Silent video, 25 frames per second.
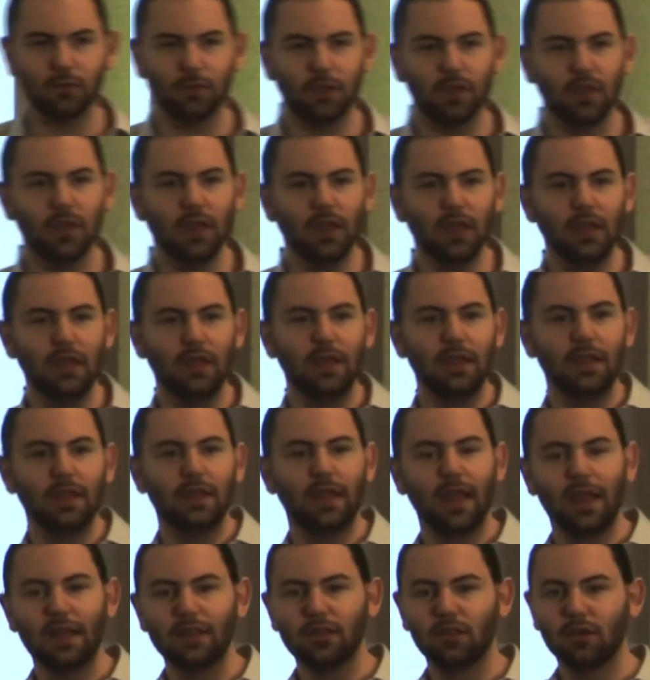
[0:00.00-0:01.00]
we
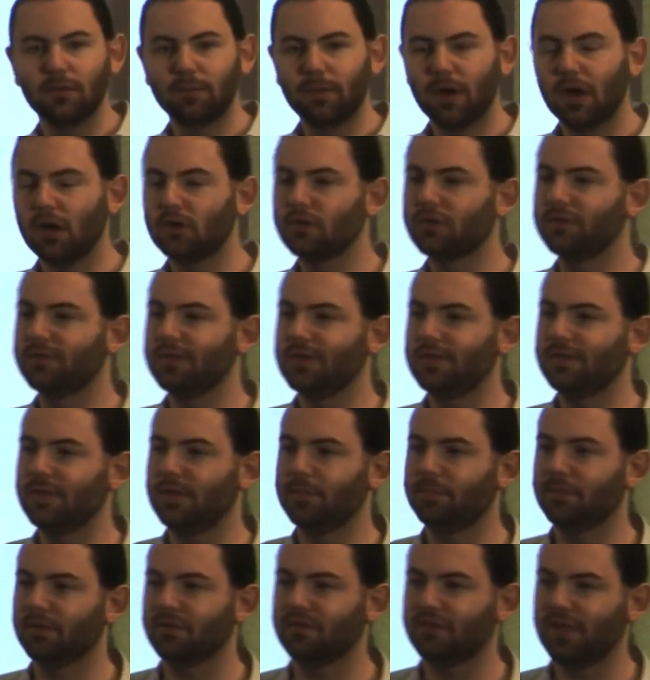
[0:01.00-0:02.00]
get about
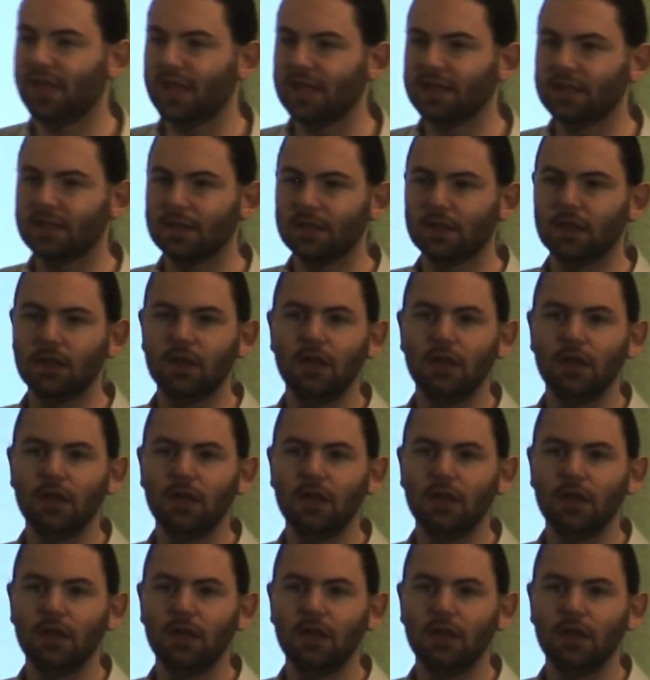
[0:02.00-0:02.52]
50%